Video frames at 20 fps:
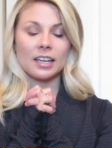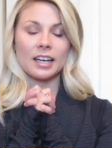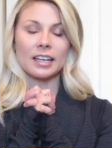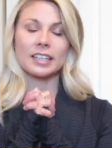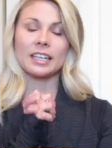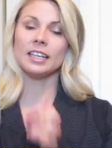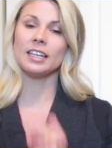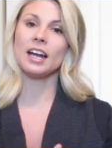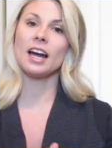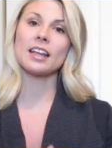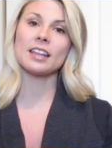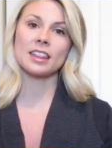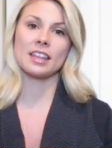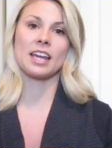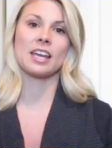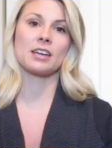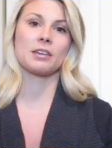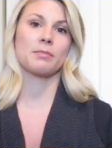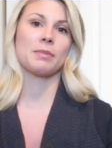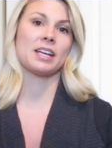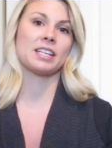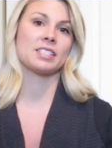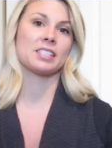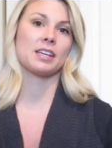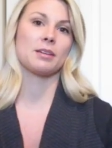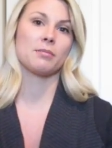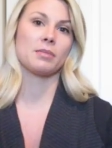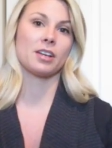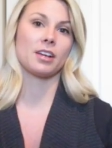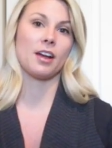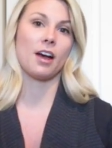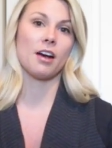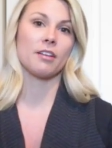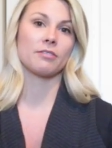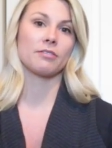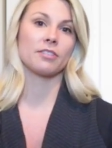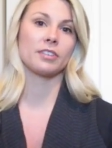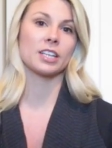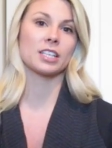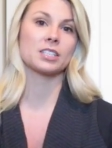I cannot thank my team
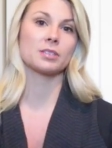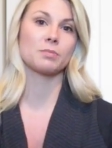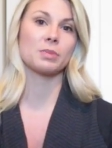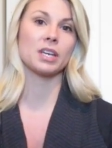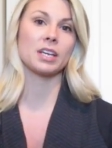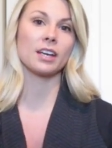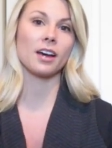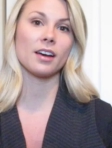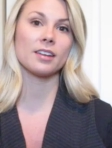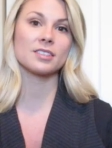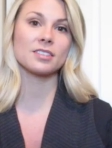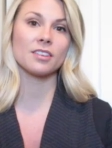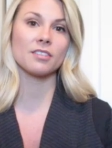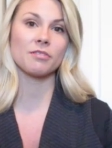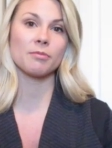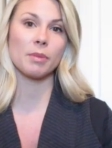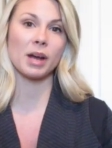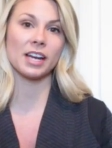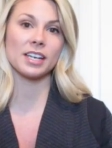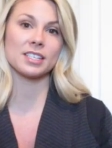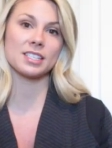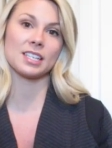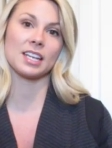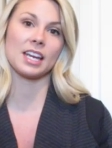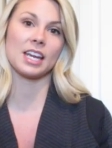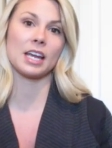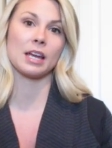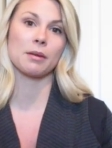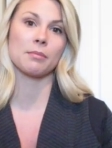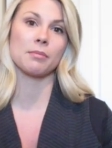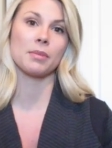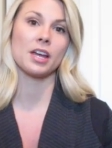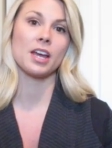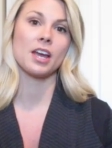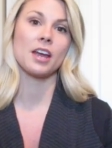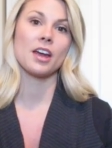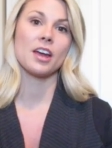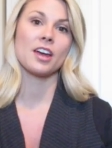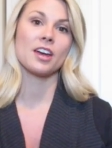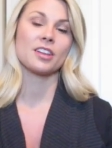enough. It's because of my team,
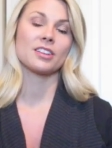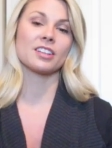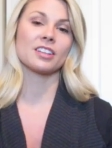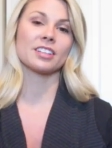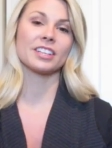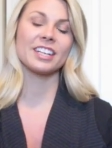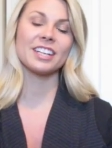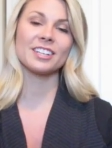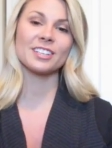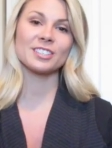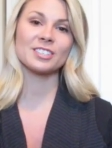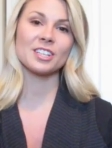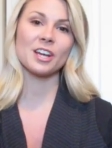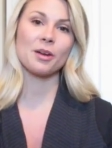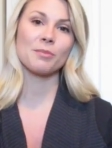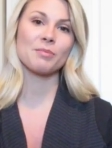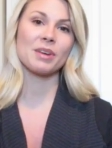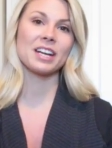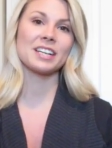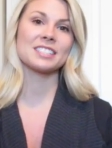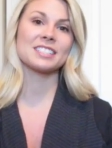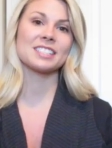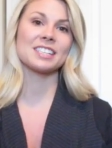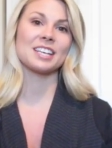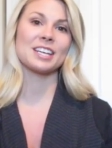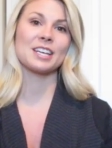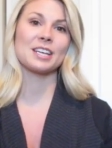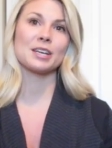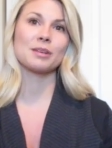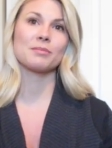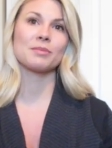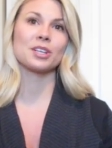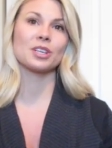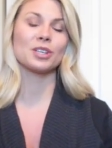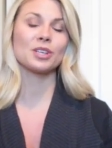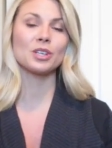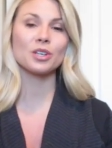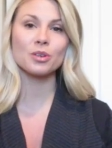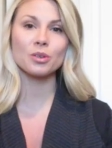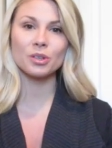the leaders on my team, the
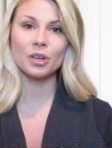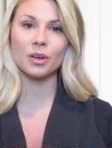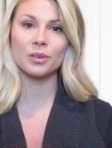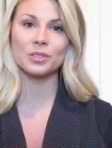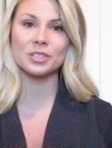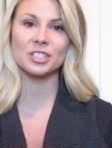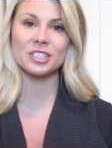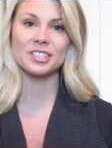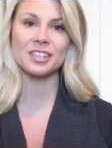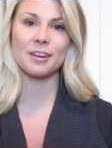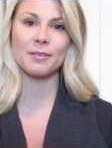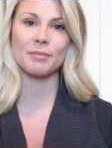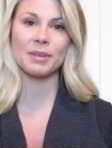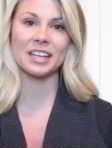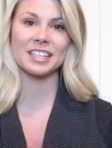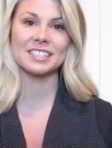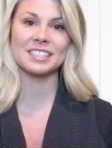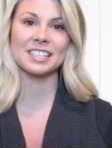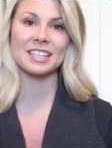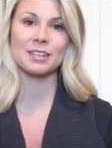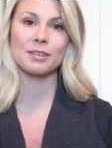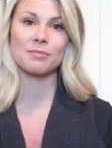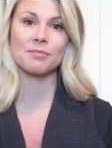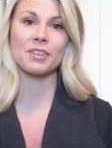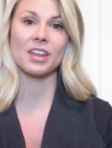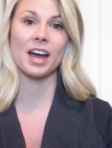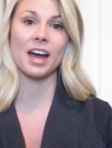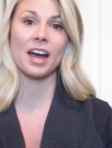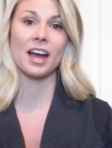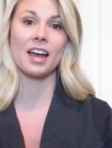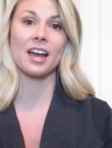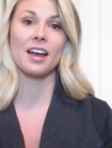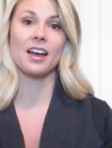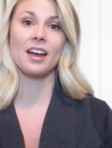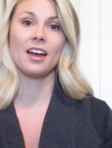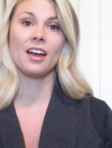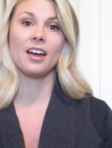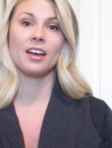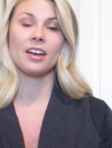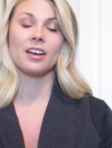new coaches on my team that
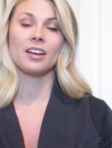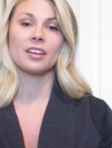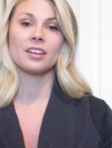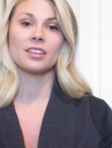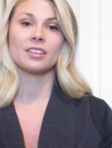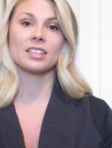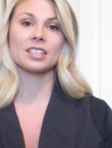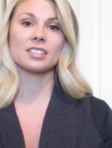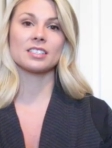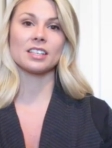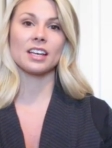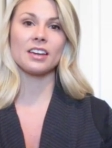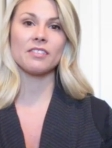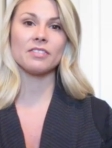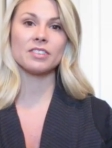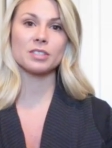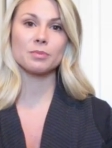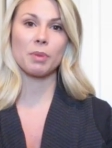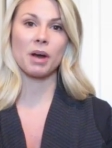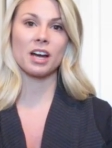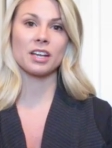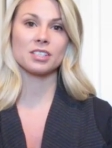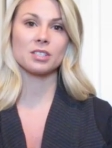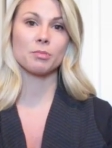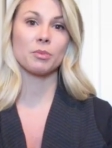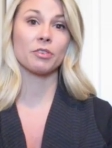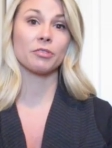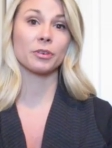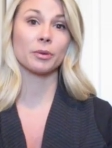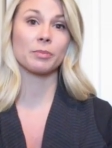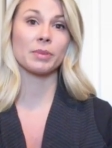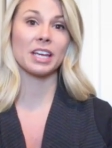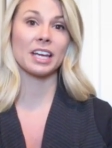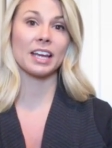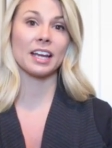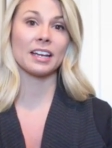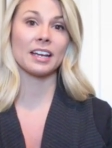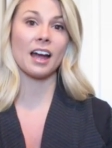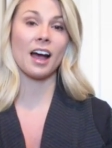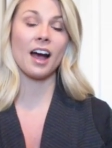this life is possible for
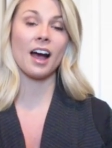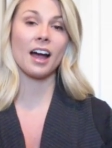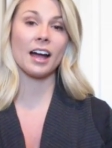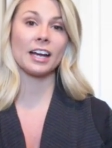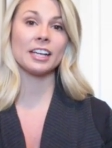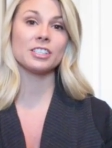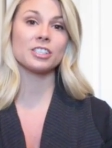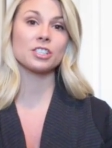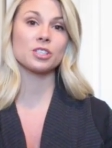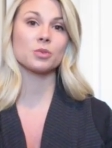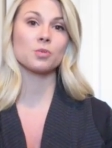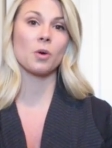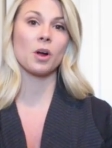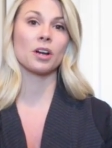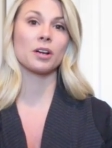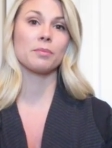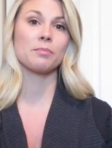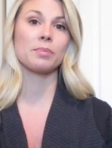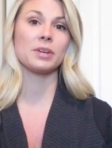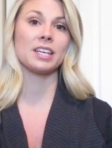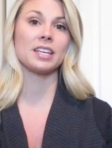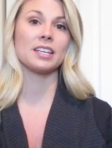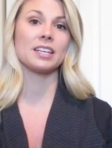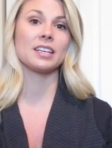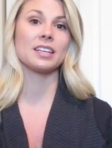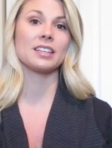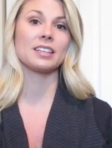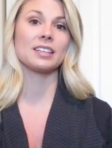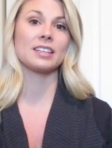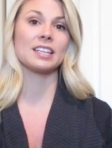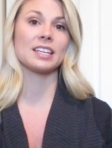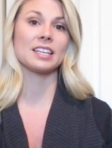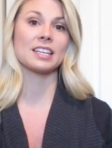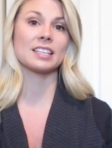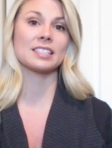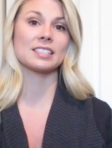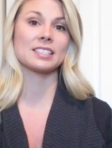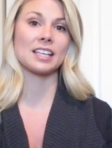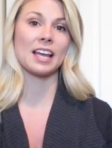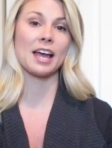me and I just want to be the
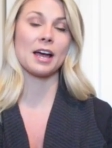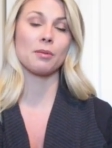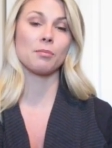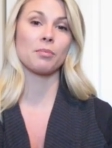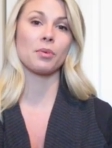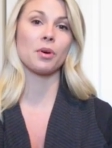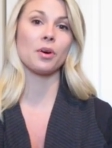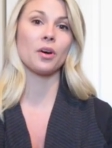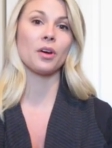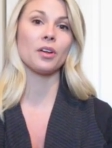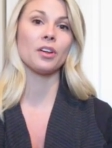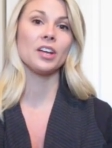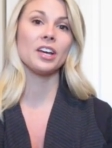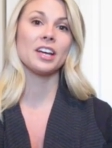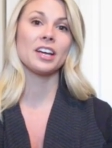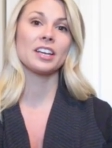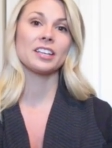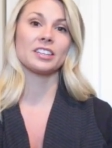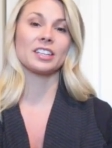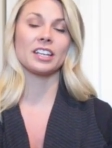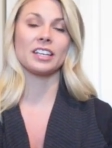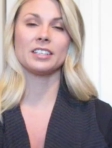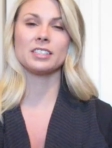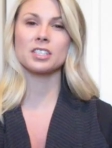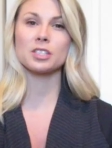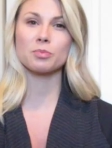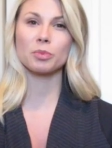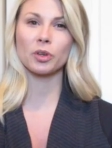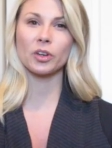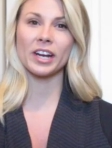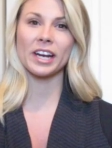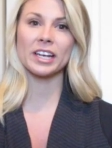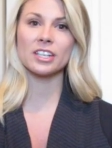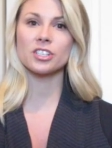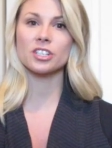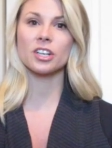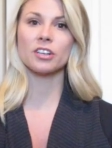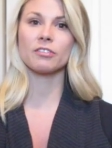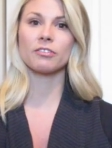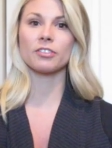example, the
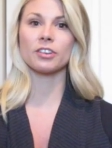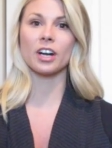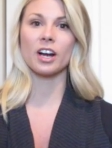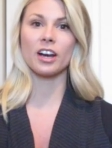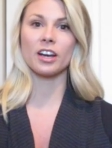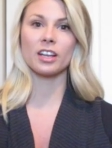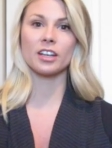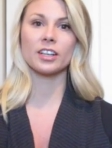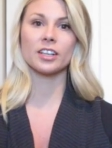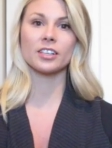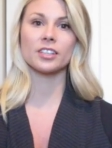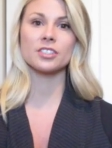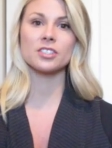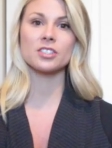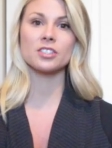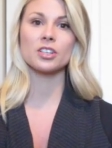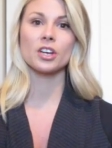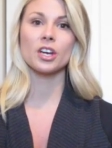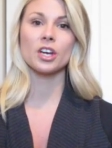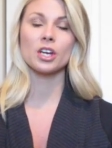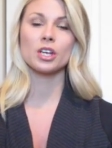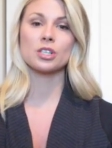inspiration for others